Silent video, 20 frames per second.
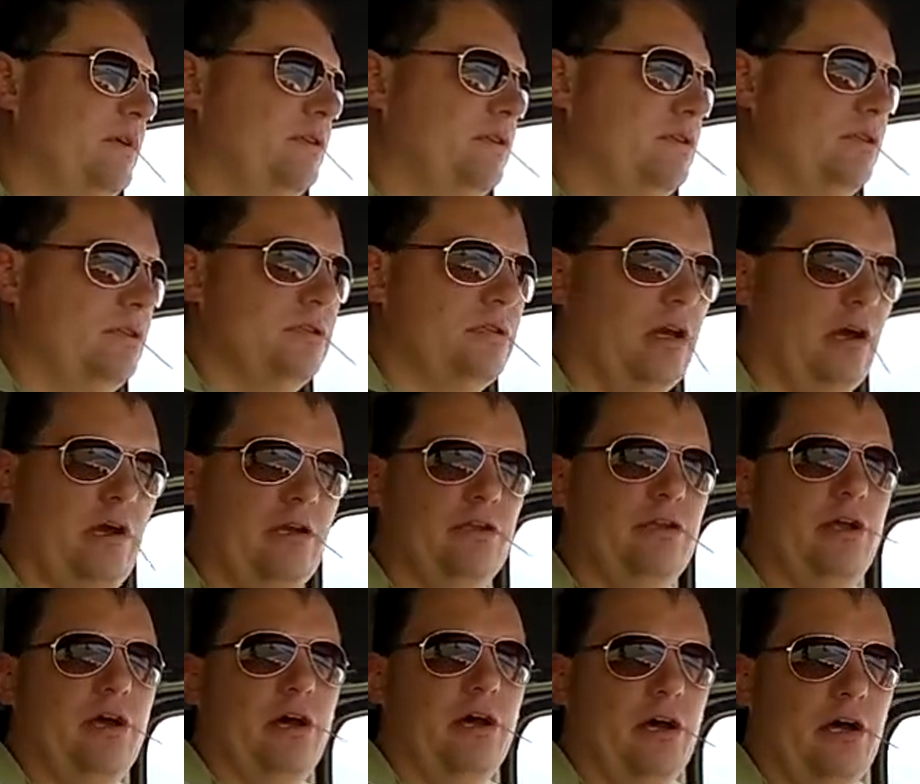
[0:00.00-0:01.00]
Just had
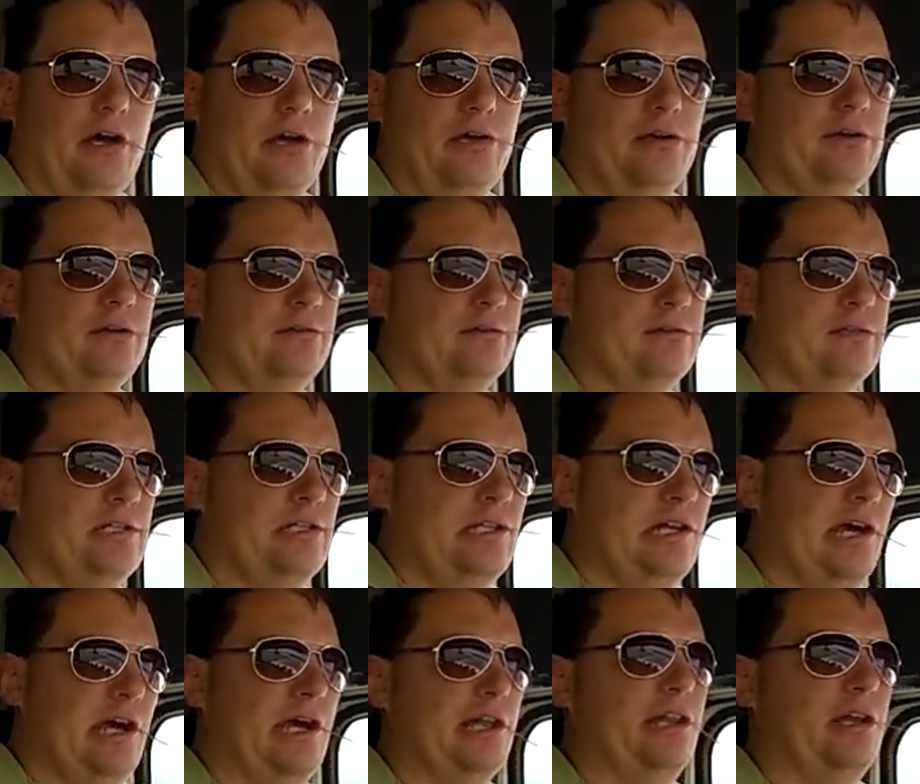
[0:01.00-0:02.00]
uh,
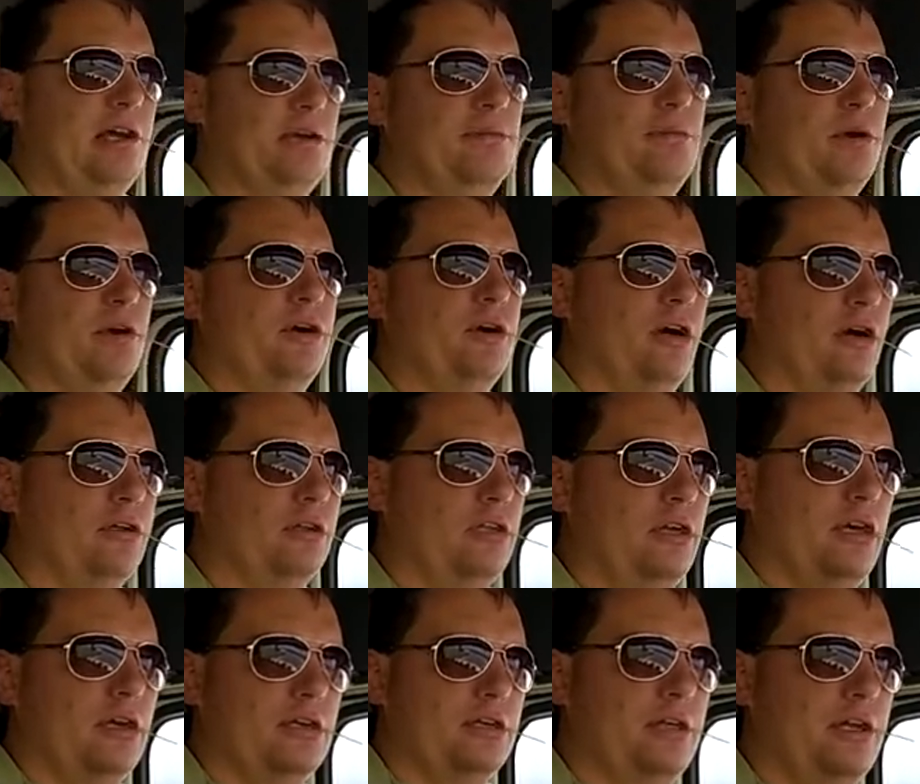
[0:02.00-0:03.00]
headlight burn out the
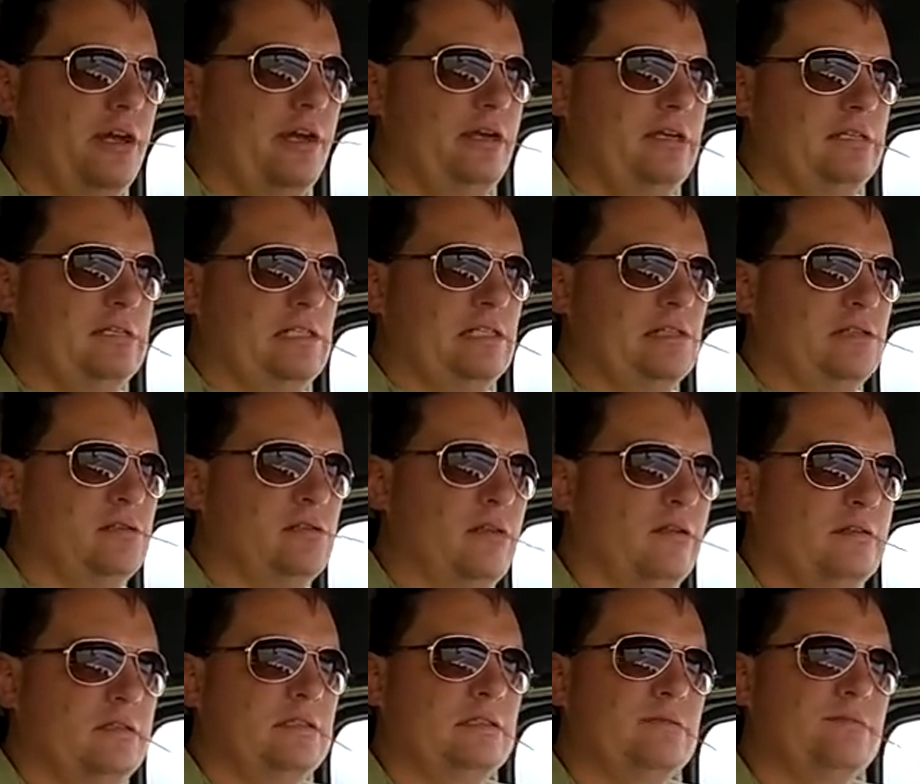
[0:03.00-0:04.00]
other day, and
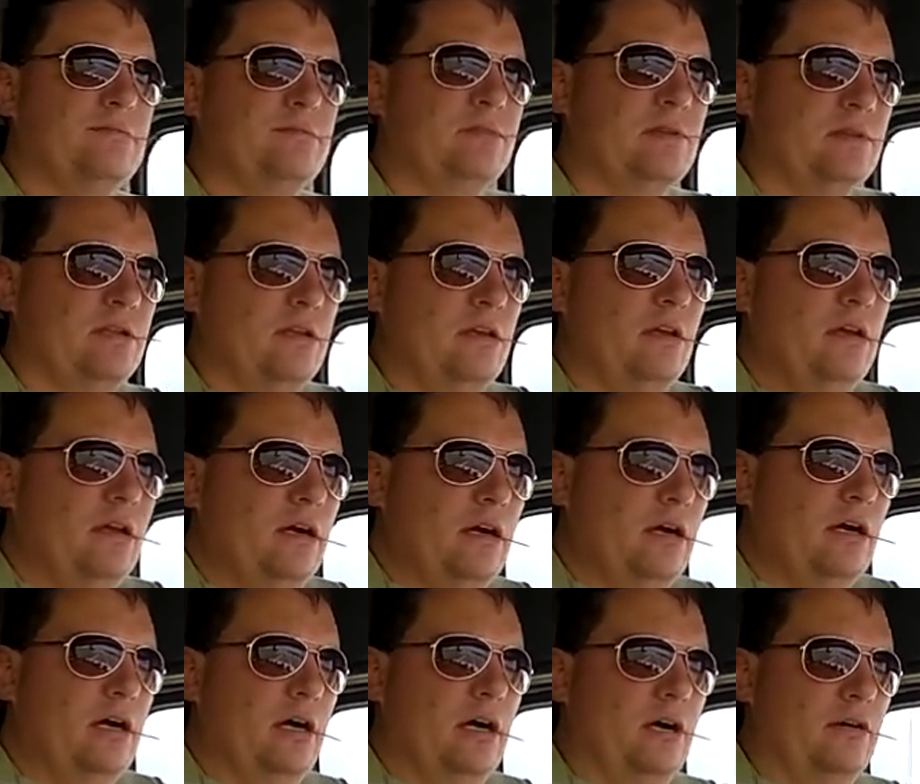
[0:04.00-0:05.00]

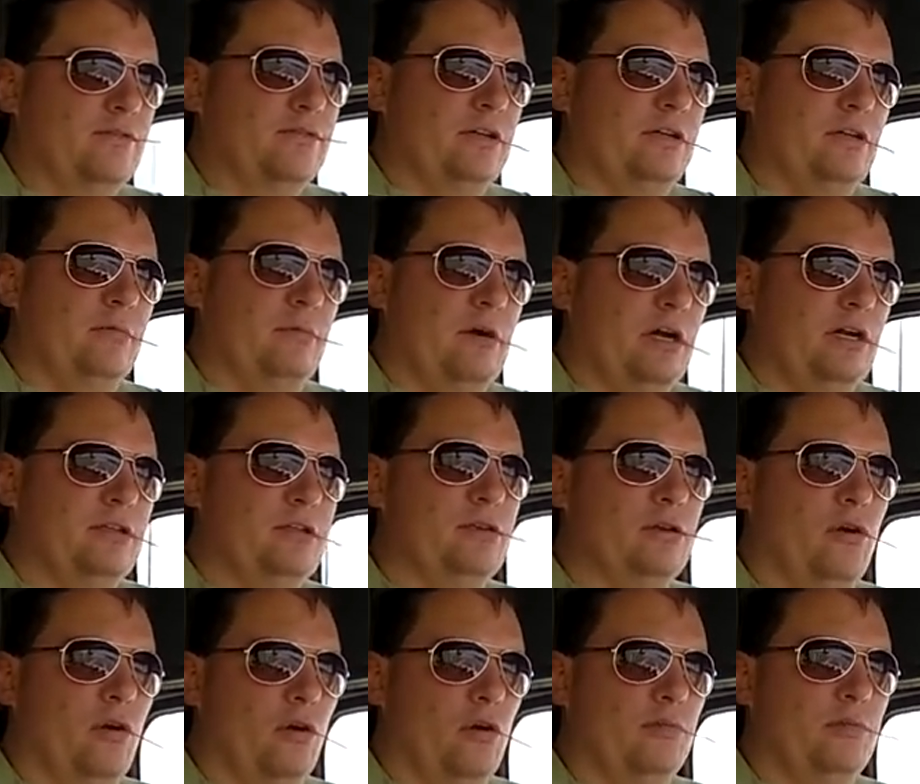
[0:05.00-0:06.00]
uh, a friend of mine
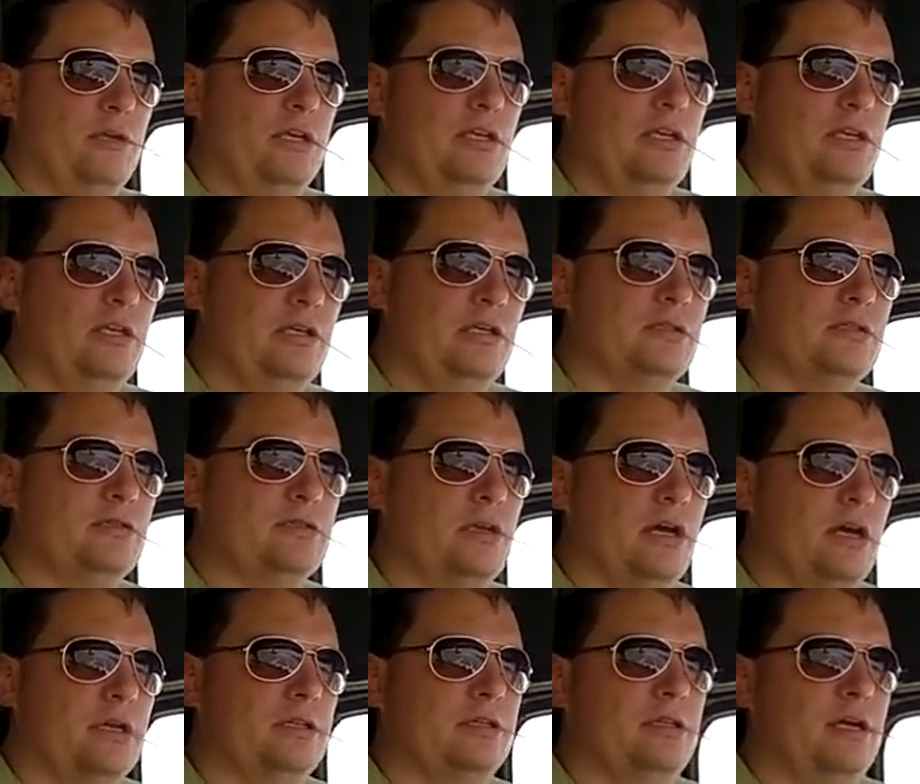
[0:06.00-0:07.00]
told me. Turn right on
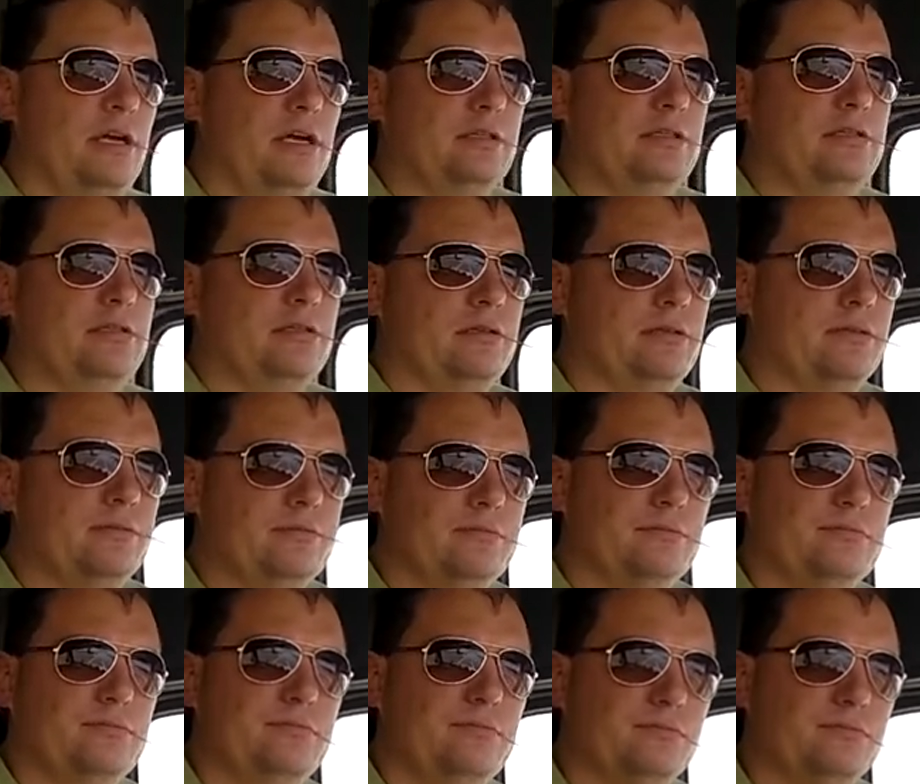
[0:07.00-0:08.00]
Highway 54.